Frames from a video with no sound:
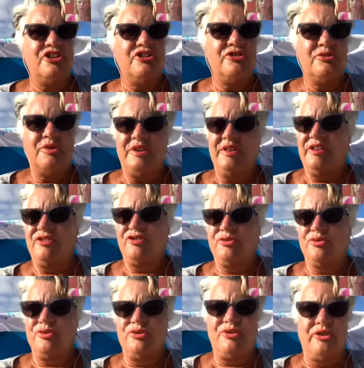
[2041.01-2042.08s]
you and the
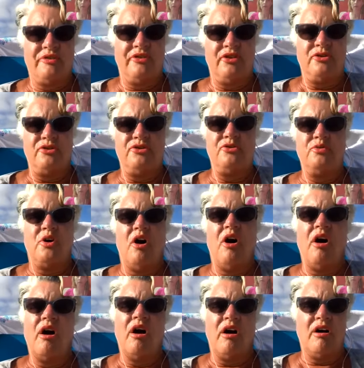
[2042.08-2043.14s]
truth of who you
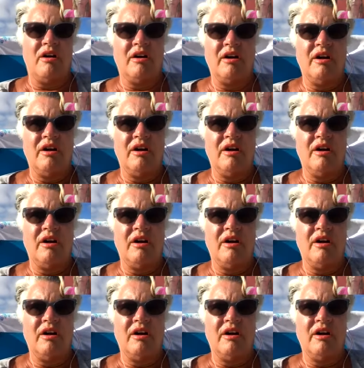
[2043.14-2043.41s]
are,